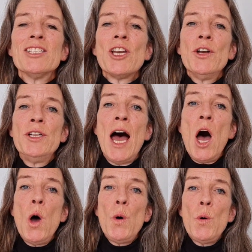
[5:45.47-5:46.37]
So
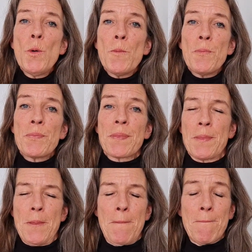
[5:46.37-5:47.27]
now
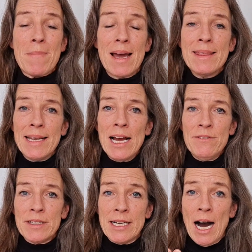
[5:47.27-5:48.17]
that
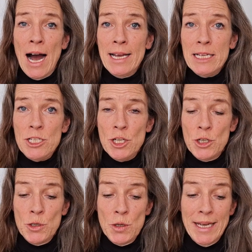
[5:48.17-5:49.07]
I've guided
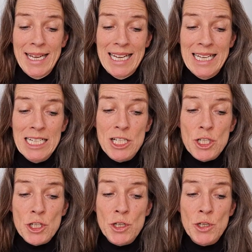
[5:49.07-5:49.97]
you
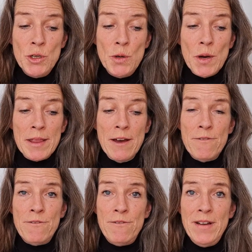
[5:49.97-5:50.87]
into the
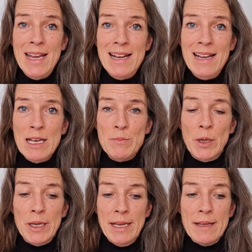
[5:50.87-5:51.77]
feeling
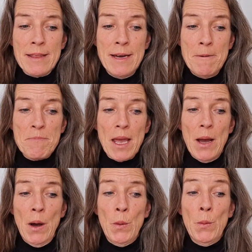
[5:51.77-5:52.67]
body, the
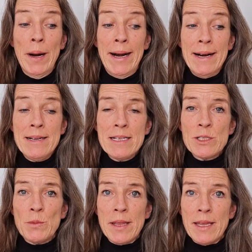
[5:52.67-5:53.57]

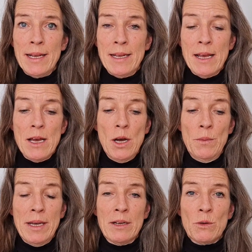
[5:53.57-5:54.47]
awareness within,
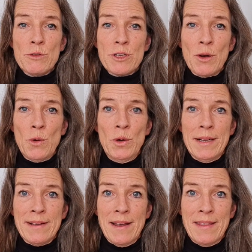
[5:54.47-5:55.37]
we can also call
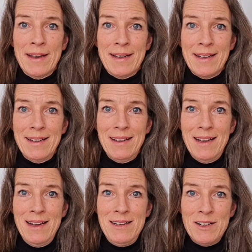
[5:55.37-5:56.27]
it the
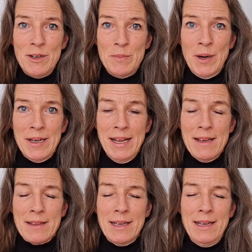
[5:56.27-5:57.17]
inner body,
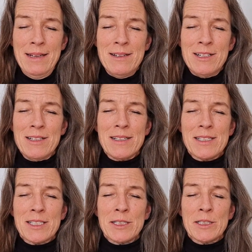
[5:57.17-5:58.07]
the inner
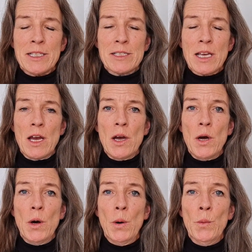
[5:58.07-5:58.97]
stillness.
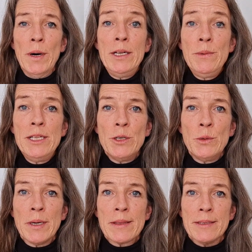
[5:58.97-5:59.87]
What do we do with